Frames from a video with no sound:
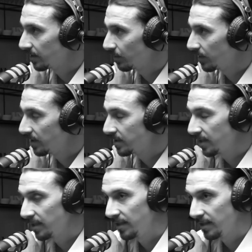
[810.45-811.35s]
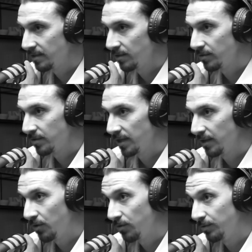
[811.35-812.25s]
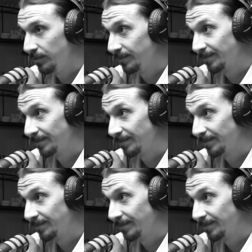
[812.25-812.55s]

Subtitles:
When they say yes, you say no.